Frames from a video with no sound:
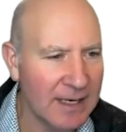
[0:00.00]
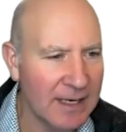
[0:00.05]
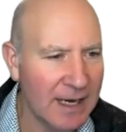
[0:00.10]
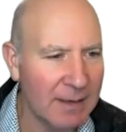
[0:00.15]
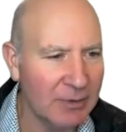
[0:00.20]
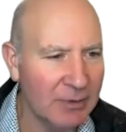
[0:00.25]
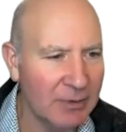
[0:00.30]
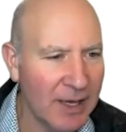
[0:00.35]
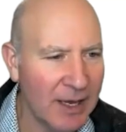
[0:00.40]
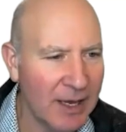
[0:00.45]

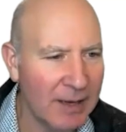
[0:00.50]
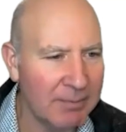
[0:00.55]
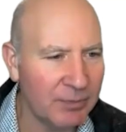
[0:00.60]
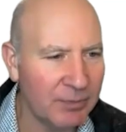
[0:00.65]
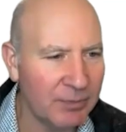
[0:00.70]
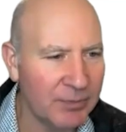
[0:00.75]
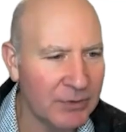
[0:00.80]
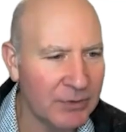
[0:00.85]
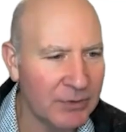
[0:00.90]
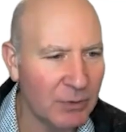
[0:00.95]
table
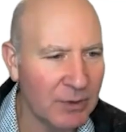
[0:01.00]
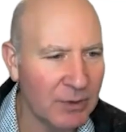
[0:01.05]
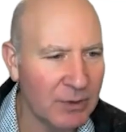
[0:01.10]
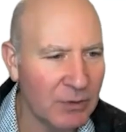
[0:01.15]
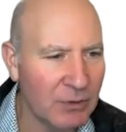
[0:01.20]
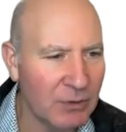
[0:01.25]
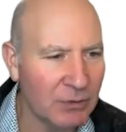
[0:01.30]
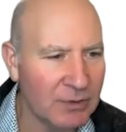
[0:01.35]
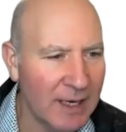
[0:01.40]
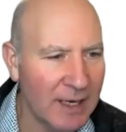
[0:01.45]
name. This
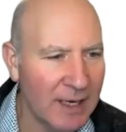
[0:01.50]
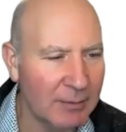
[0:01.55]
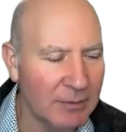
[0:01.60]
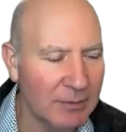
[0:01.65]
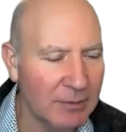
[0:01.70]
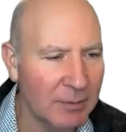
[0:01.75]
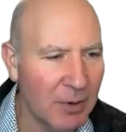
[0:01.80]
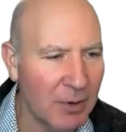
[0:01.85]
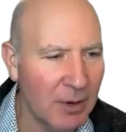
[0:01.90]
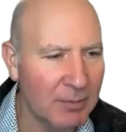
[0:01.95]
one's called
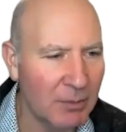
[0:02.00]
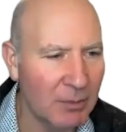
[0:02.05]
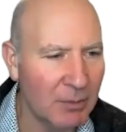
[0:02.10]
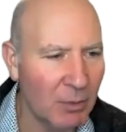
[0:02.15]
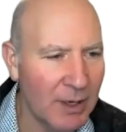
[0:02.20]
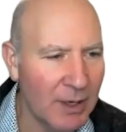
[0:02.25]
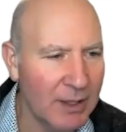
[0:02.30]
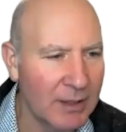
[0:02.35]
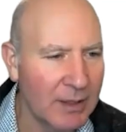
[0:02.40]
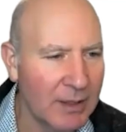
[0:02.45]
Table Department
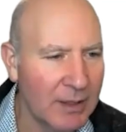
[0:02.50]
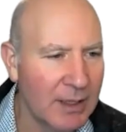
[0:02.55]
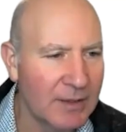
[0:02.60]
1.